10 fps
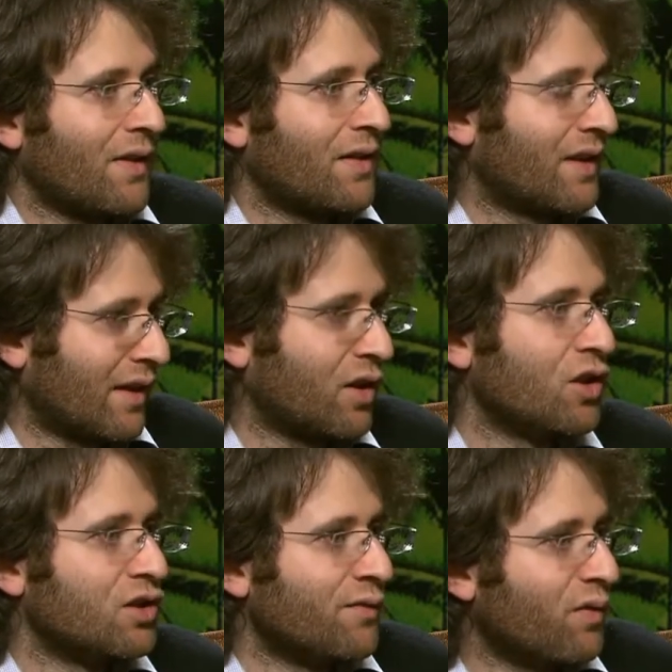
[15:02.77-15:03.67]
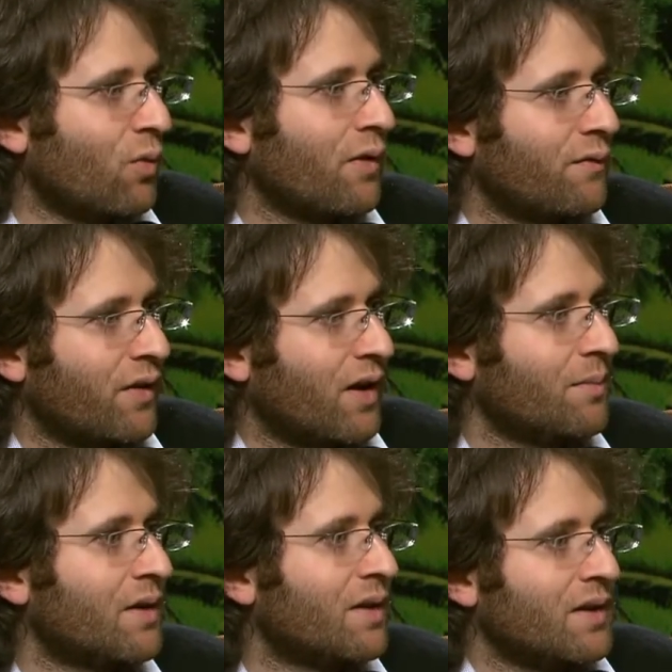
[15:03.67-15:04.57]
the technology for one
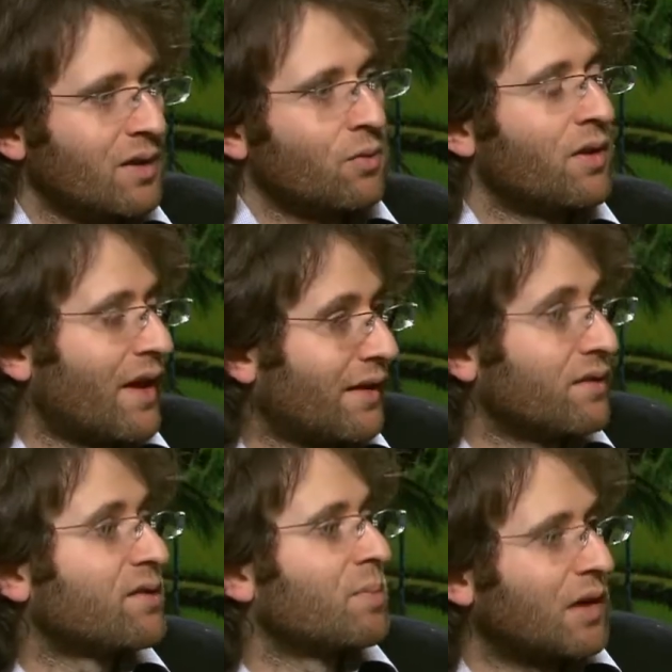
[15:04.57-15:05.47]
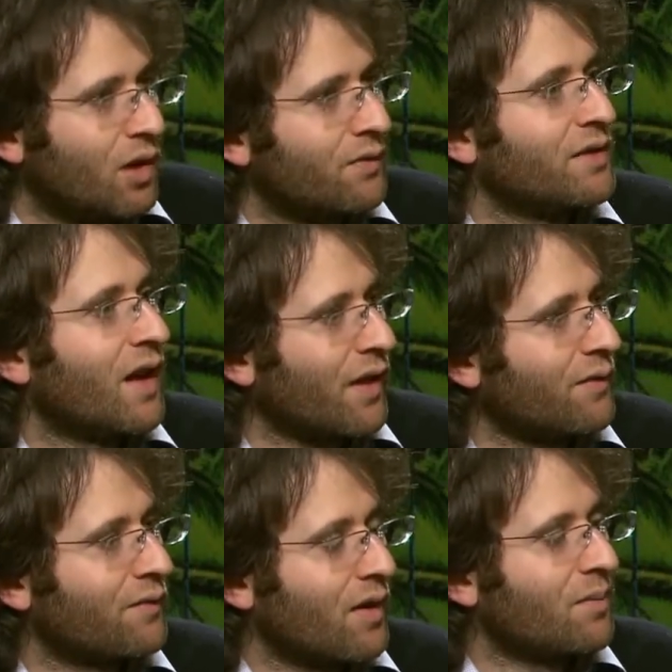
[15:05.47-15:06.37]
firm, it will then spill over to other
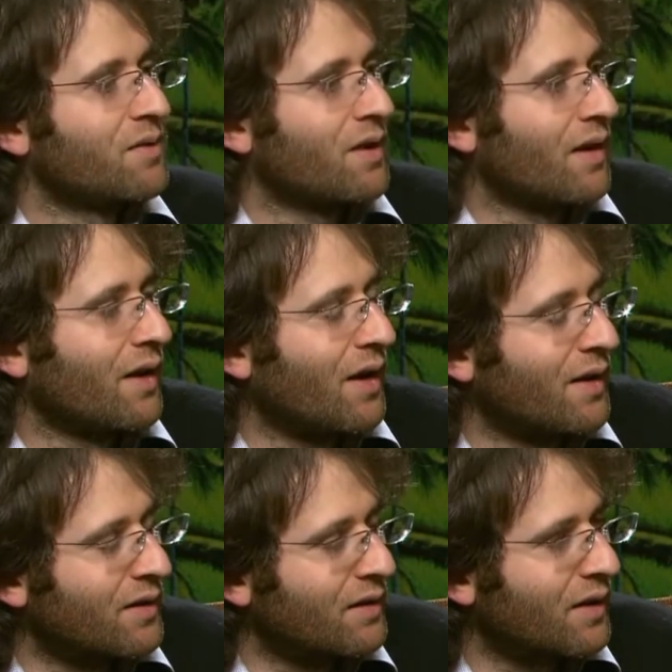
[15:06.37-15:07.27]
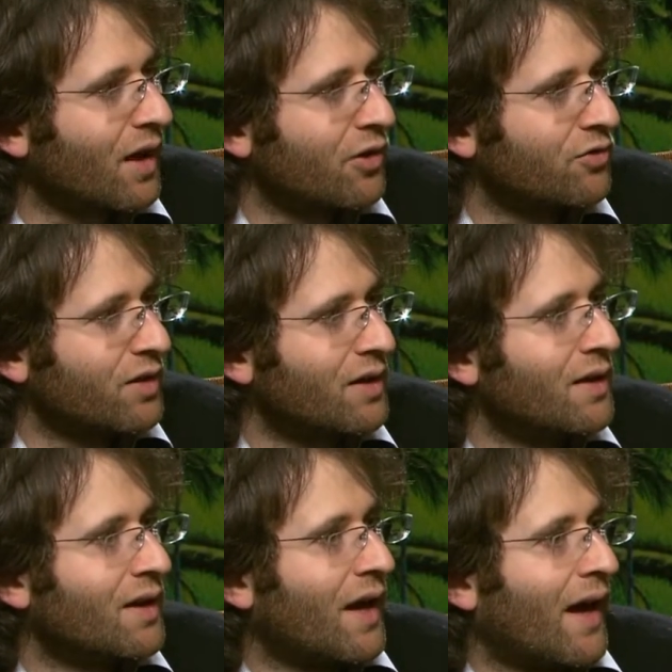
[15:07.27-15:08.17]
firms in the country,
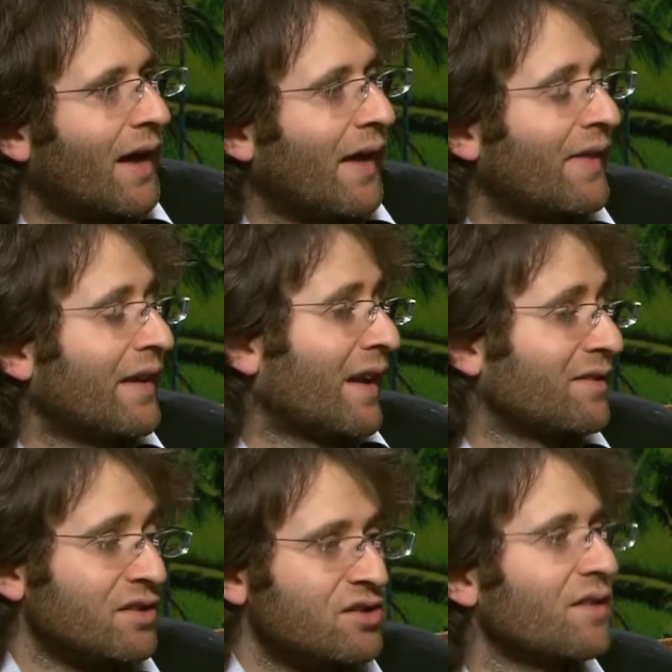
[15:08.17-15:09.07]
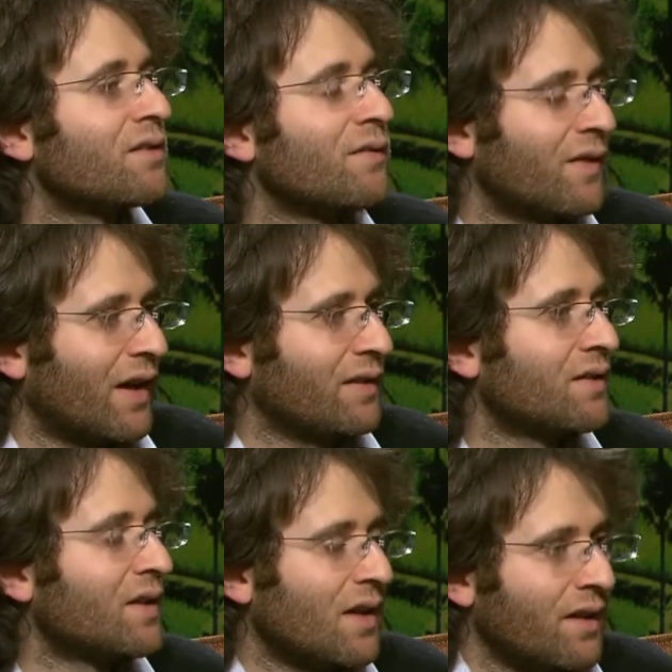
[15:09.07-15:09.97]
and that actually justifies
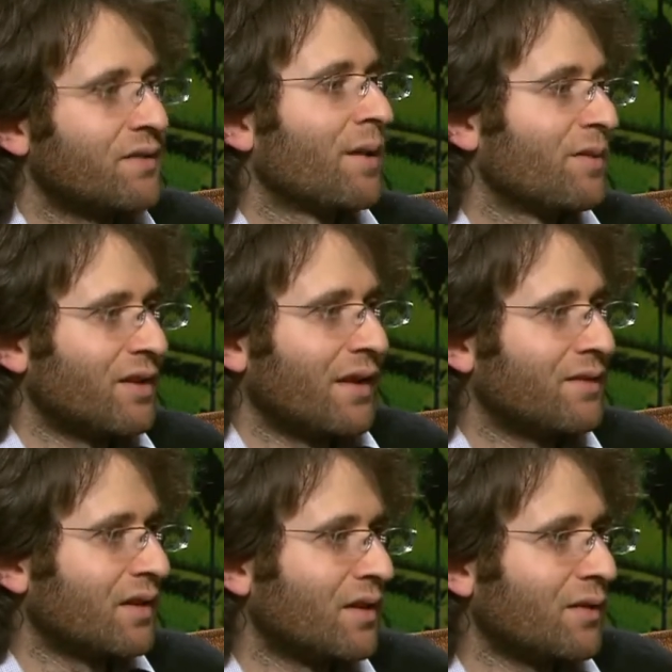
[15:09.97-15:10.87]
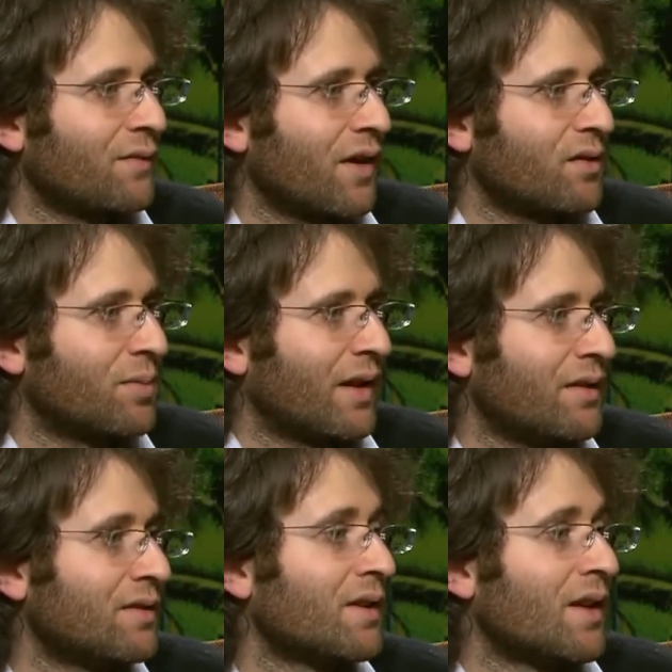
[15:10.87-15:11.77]
subsidizing it in the first
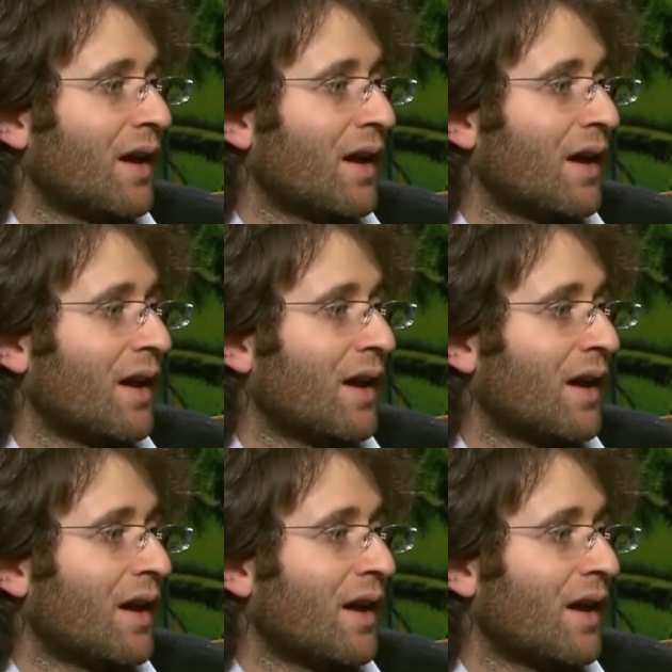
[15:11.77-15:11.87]
place.